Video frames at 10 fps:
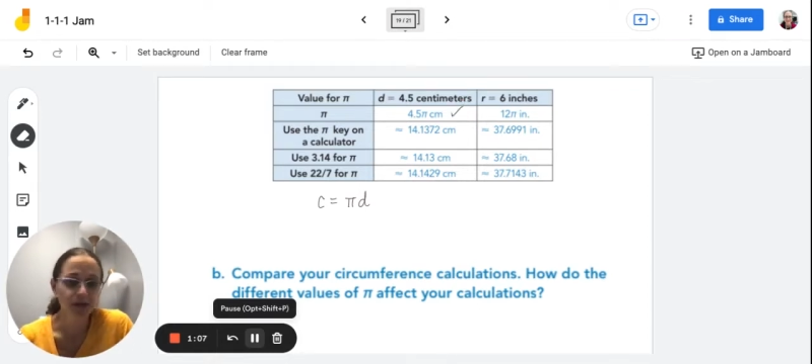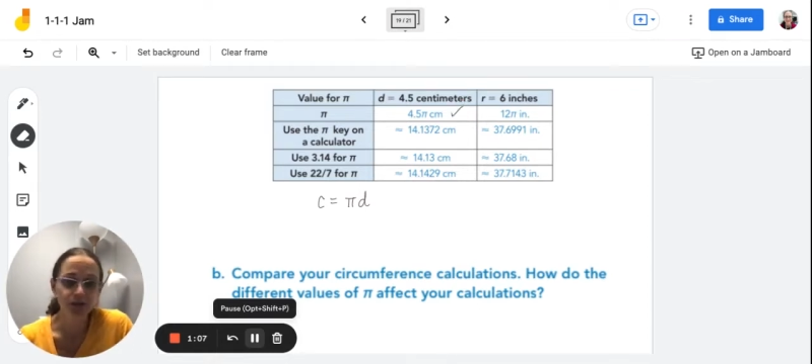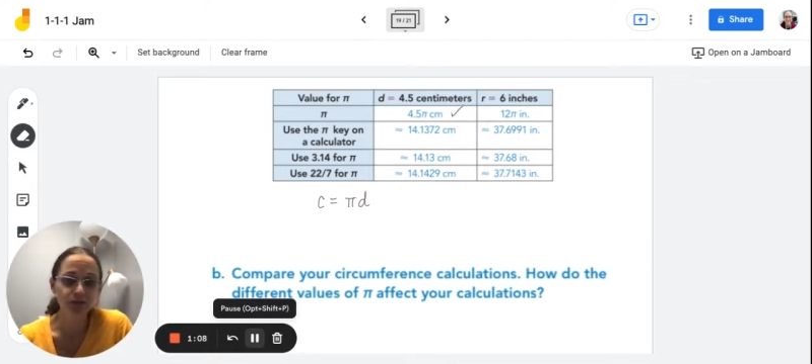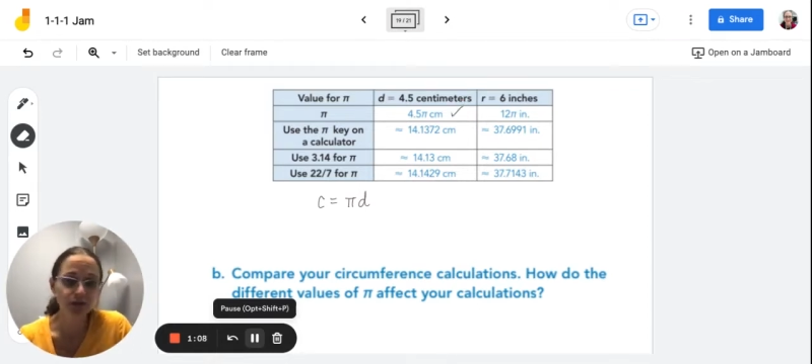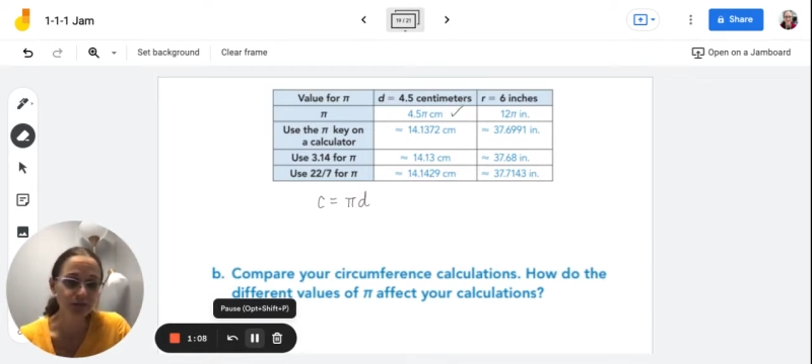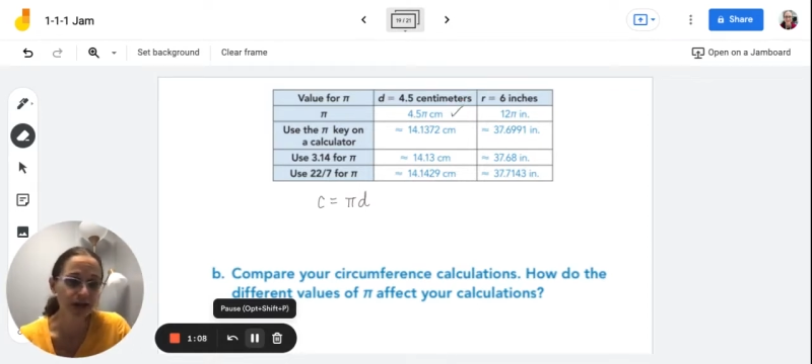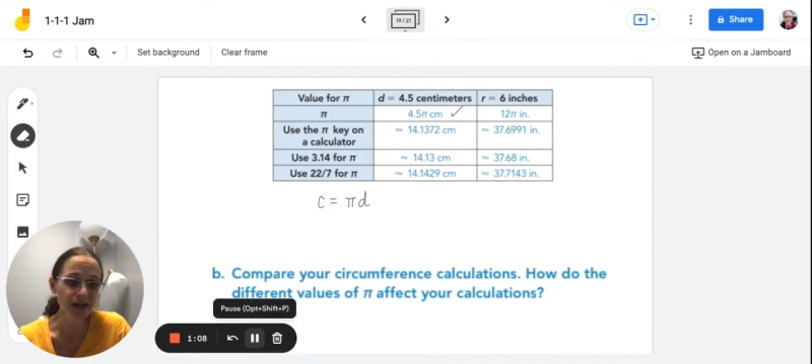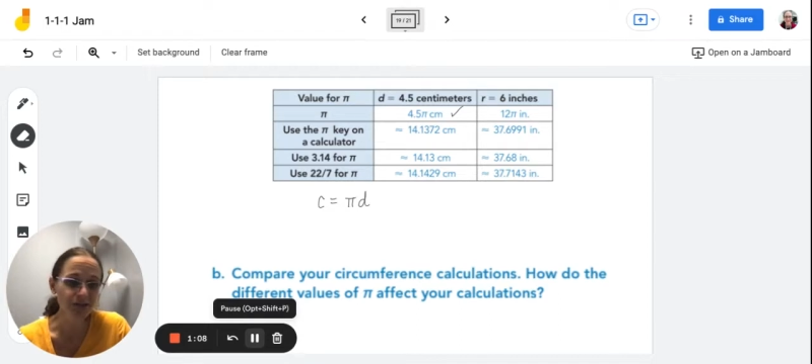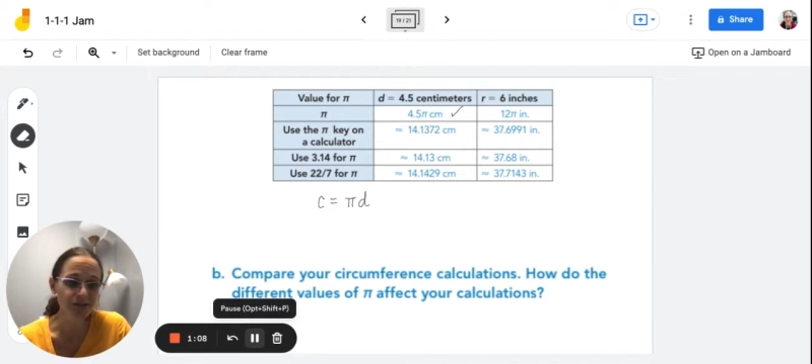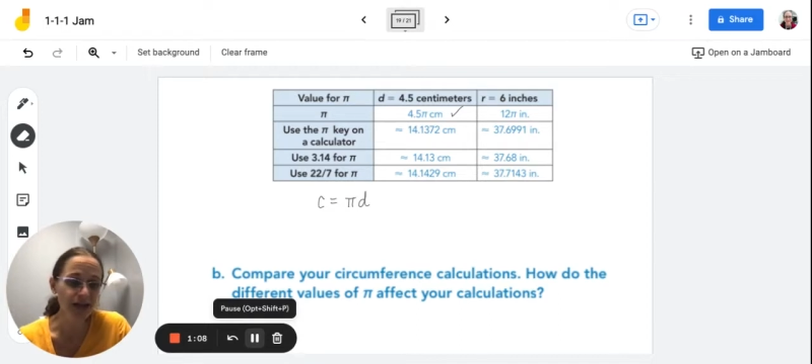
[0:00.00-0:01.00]
You don't
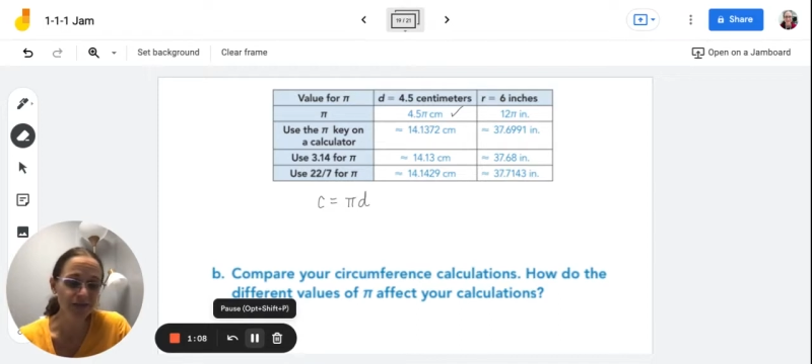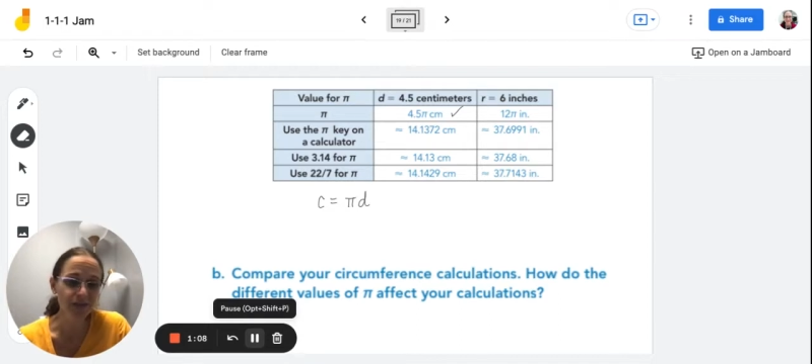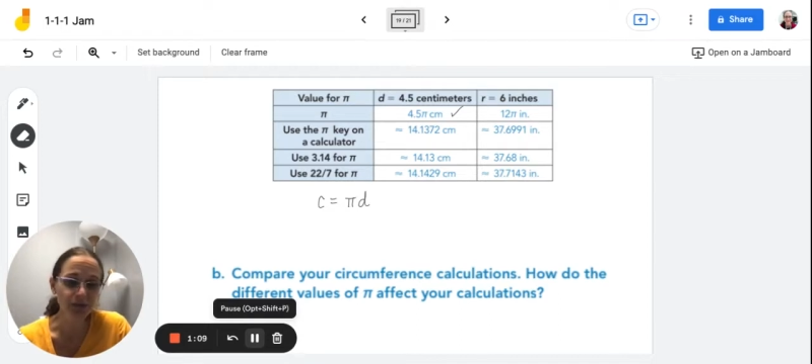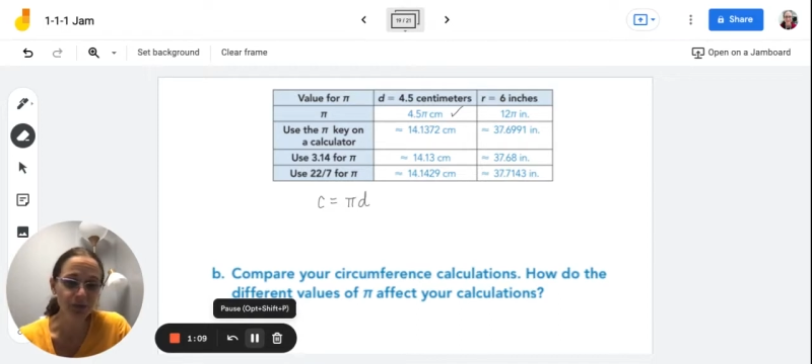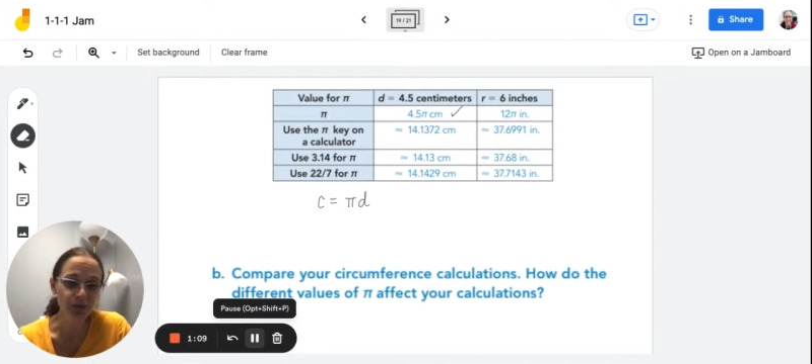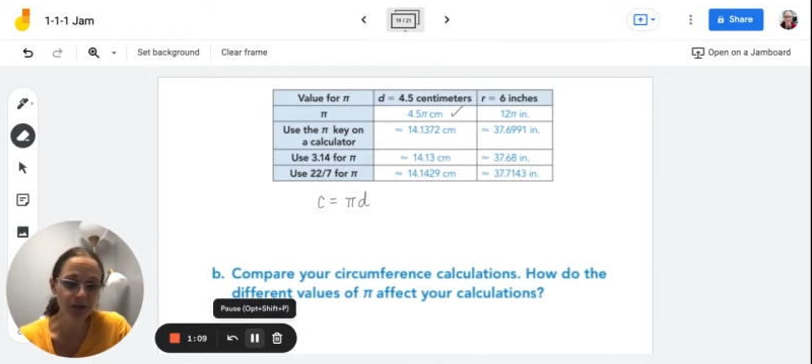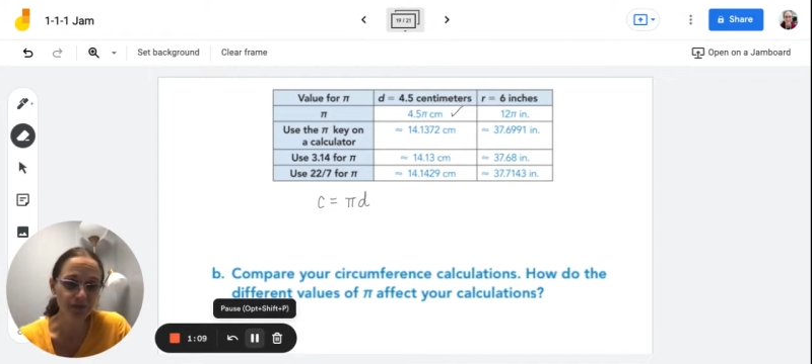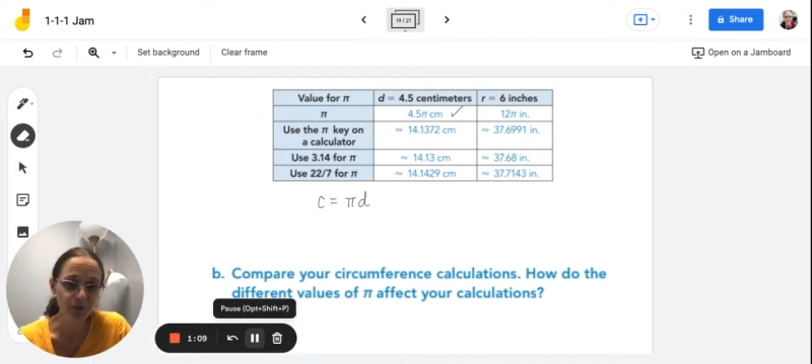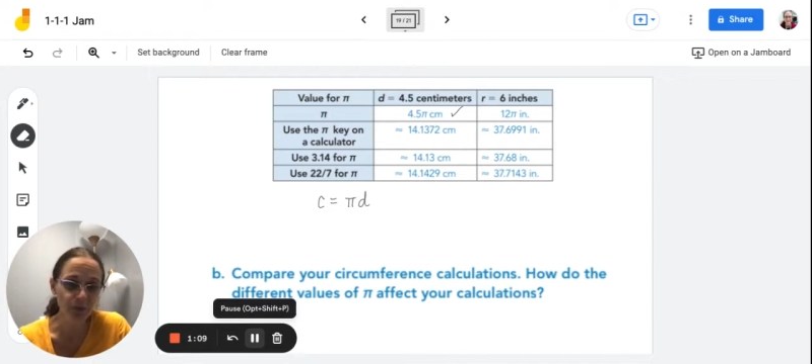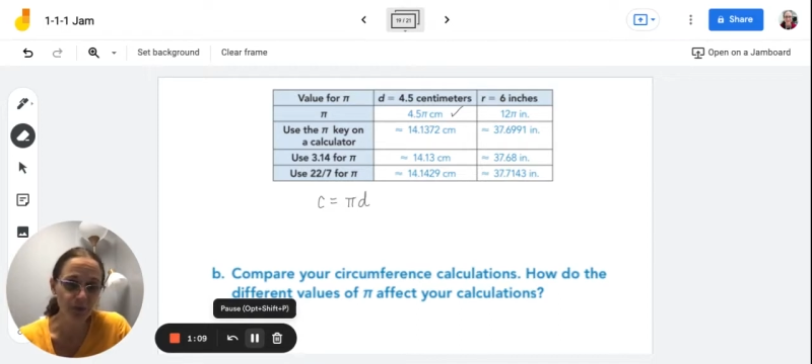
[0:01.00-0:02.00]
actually have to multiply
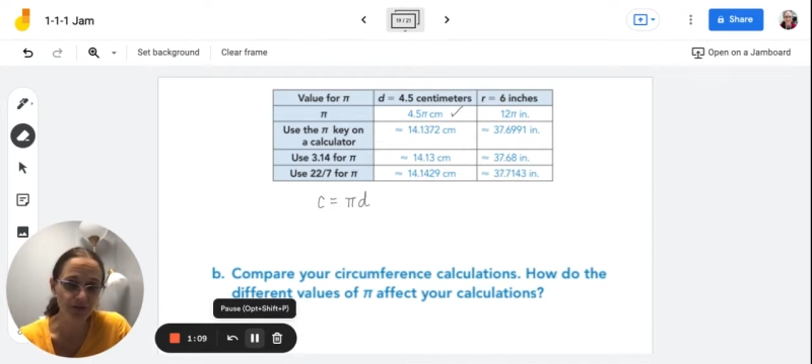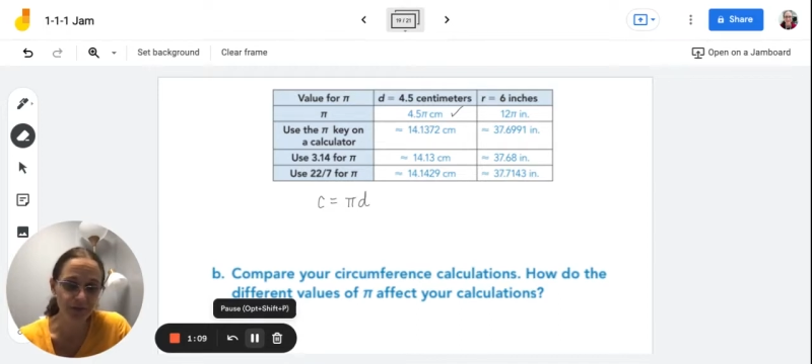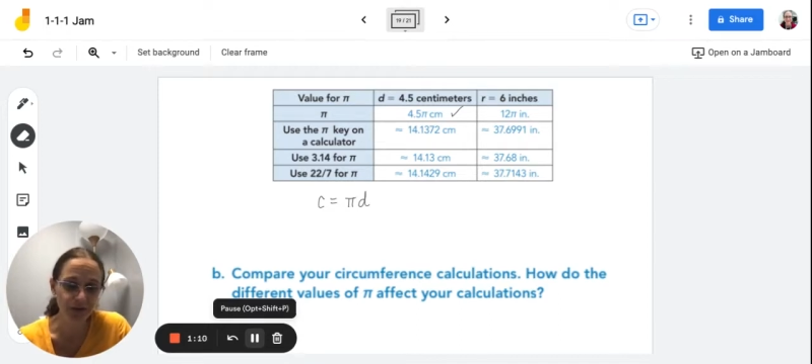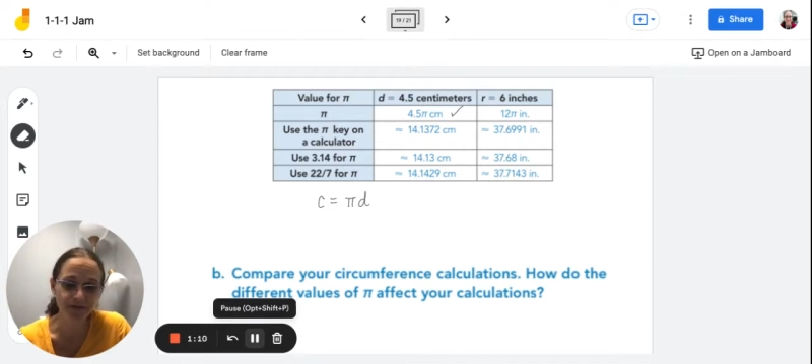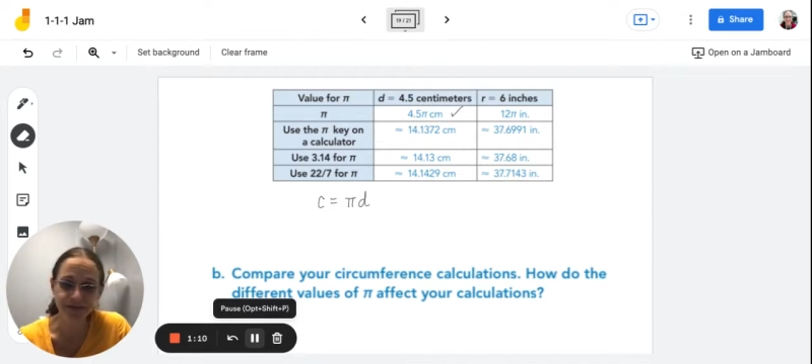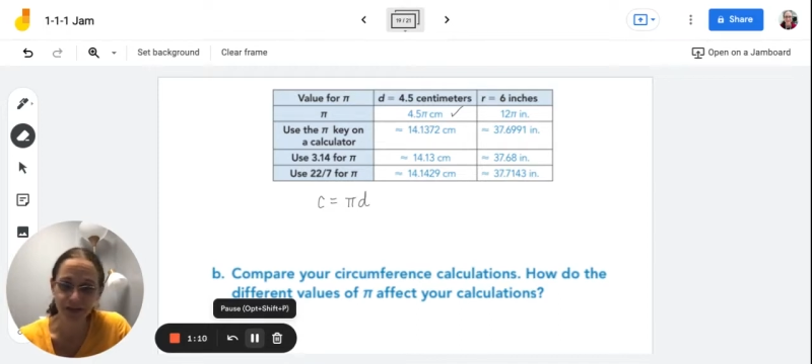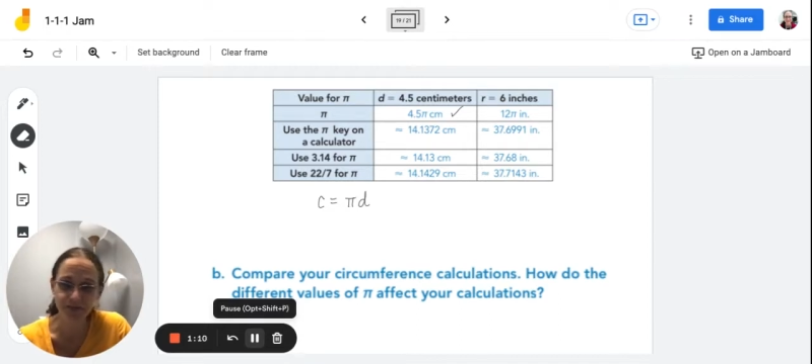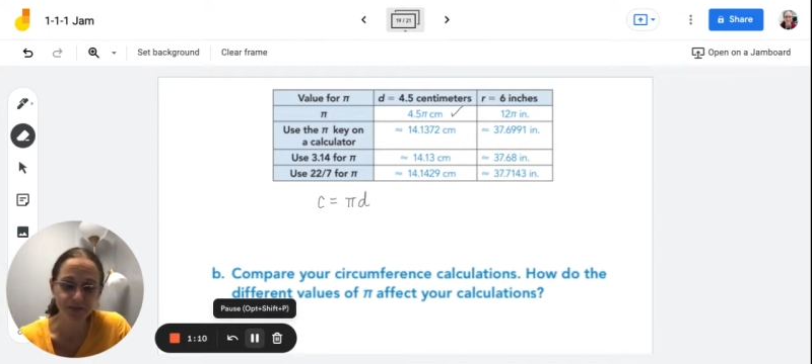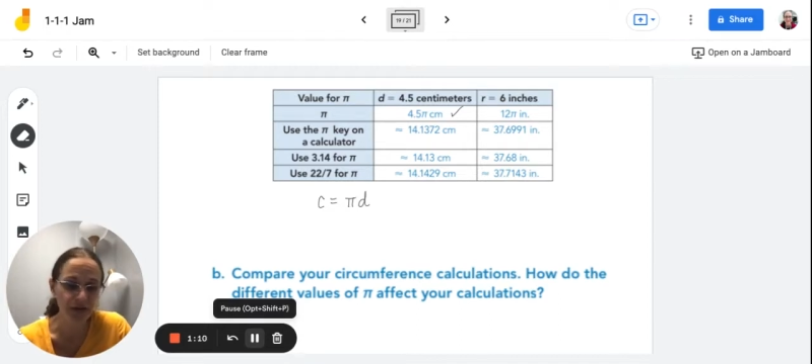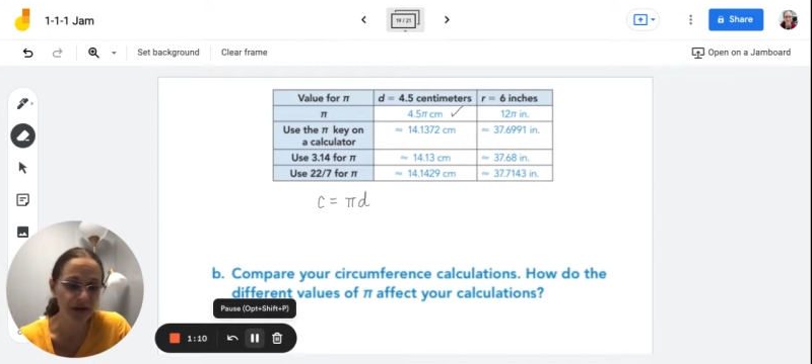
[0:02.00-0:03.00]
4.5
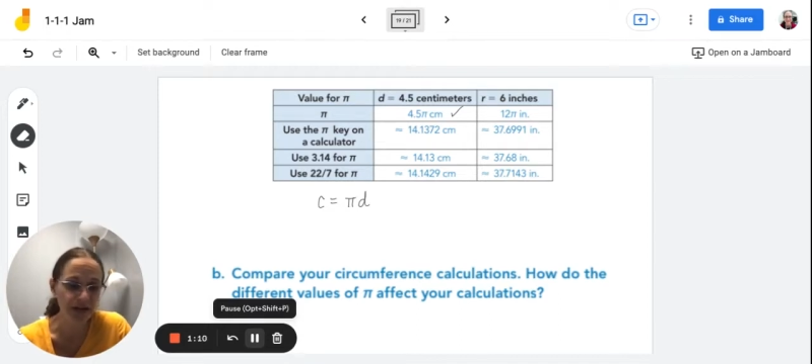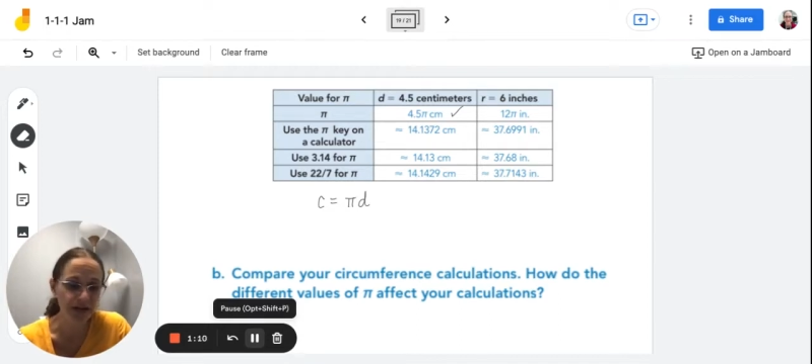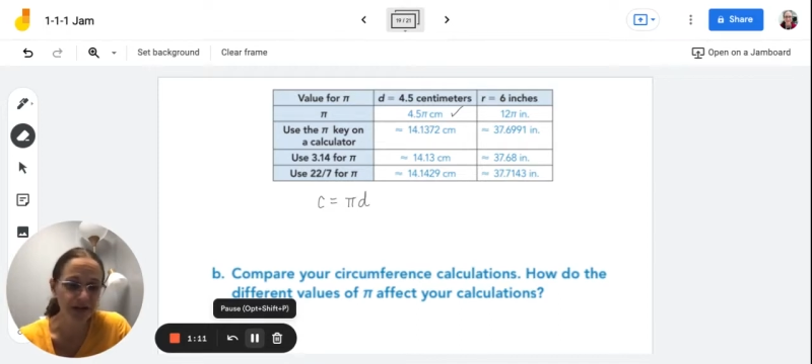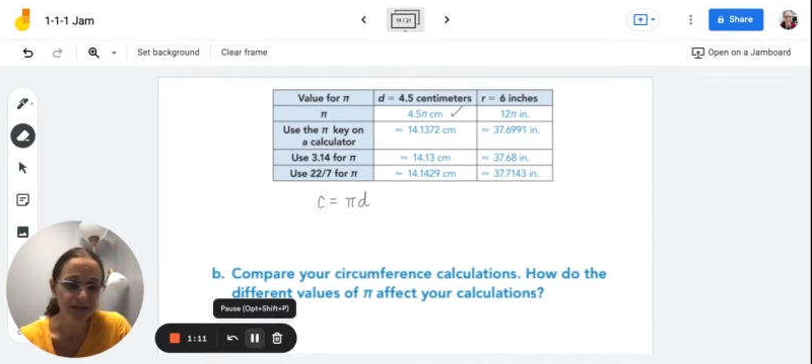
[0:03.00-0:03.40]
times pi